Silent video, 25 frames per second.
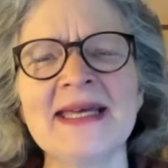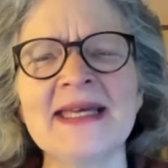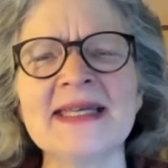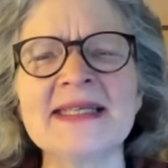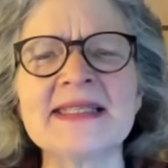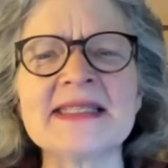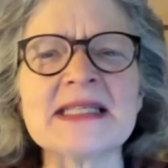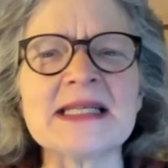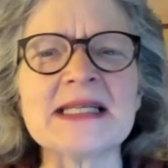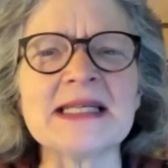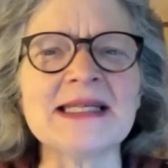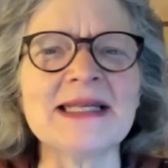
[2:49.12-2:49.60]

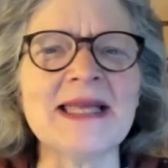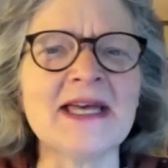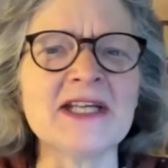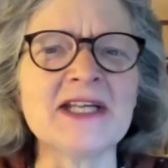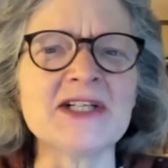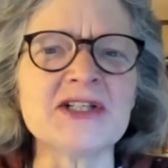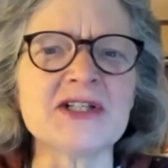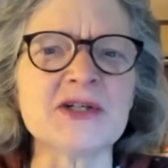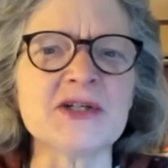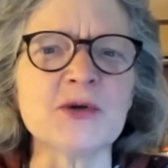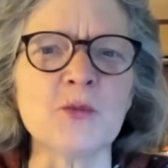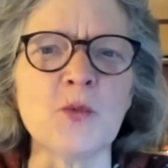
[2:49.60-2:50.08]
It's
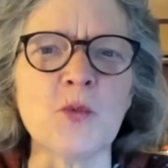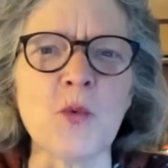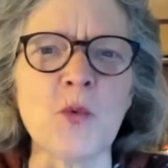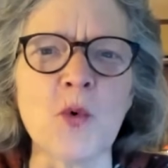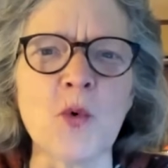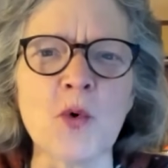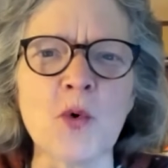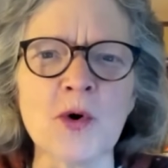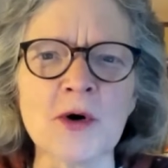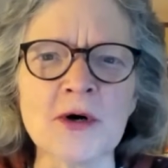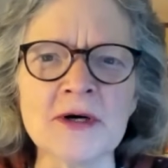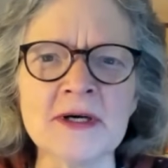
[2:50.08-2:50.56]
led to
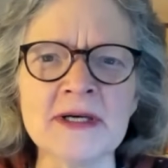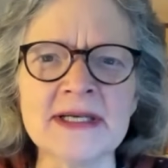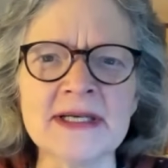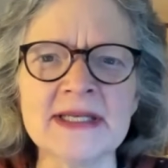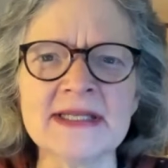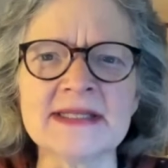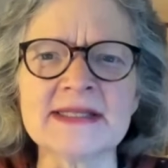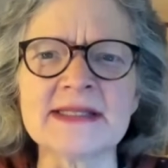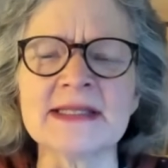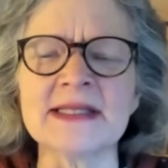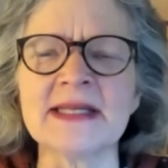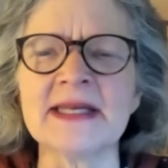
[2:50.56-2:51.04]
war,
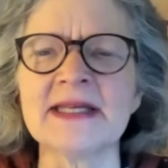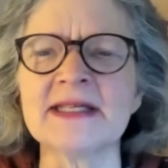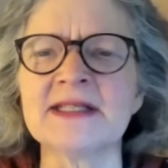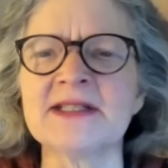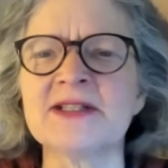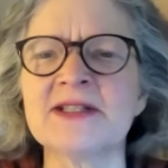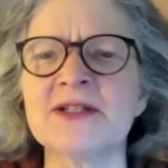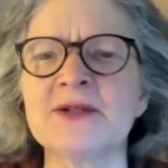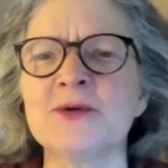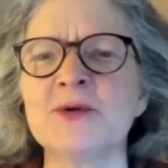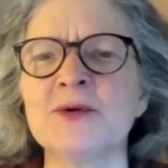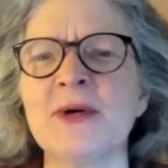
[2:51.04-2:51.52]
it's
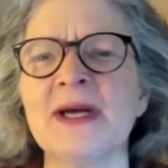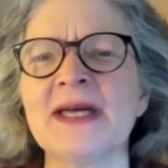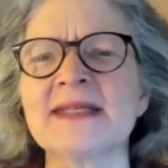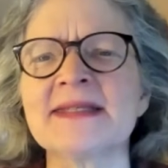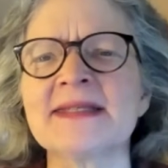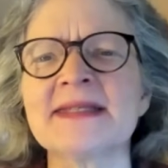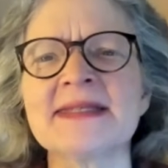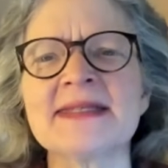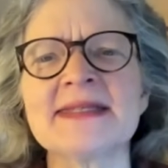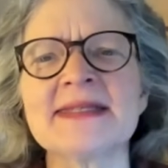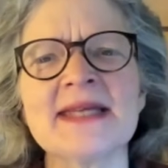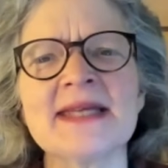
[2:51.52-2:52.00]
led to
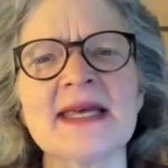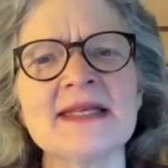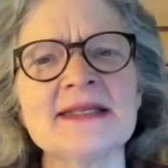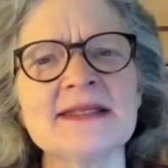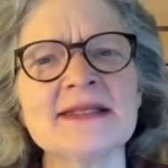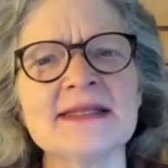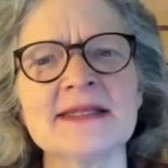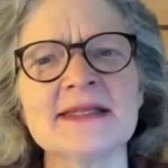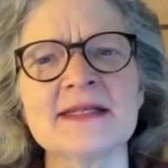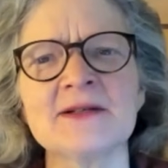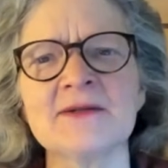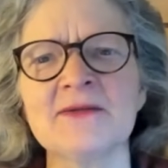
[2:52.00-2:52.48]

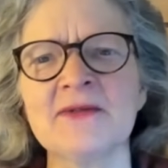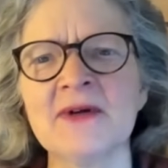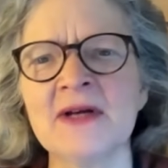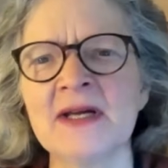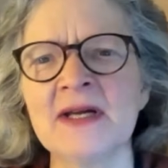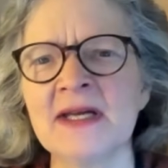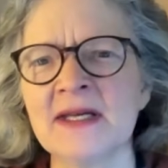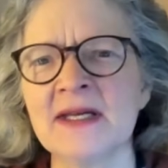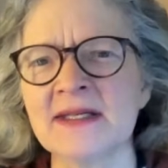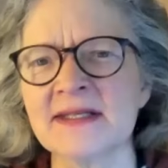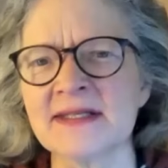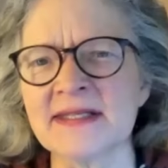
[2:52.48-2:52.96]
extensive
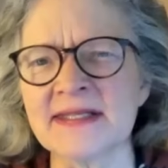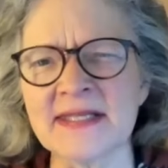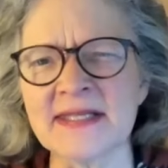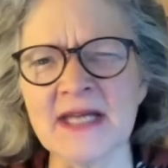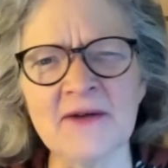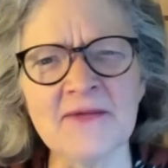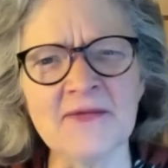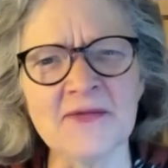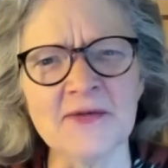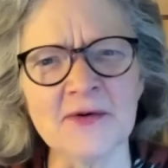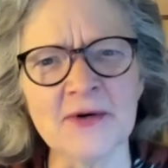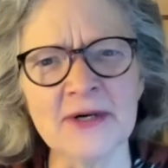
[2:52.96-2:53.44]

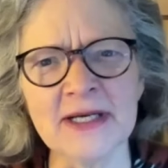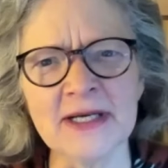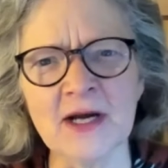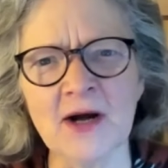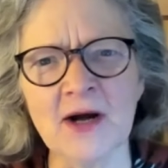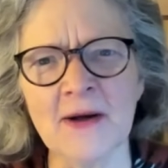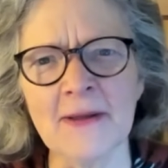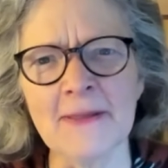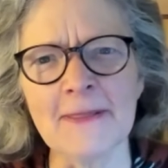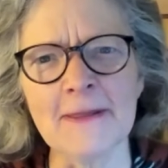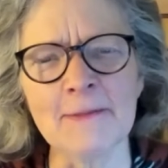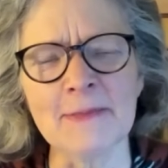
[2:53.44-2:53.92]
suffering
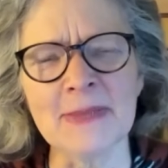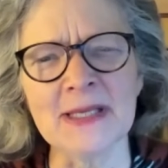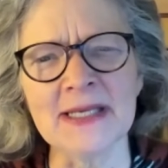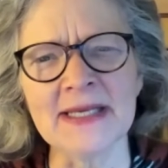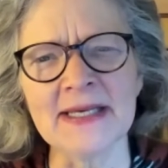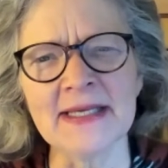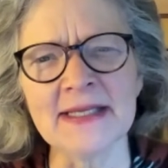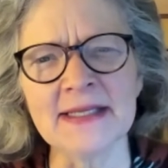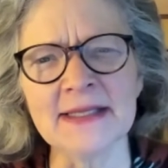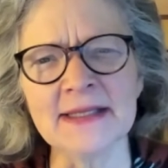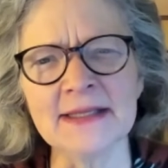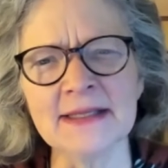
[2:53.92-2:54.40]
on the
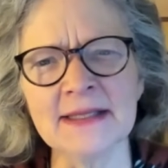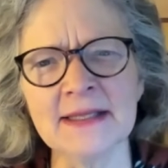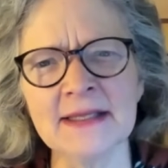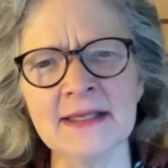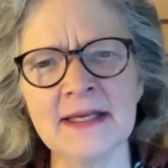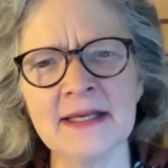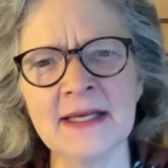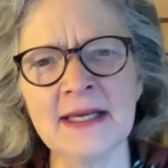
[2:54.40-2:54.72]
planet,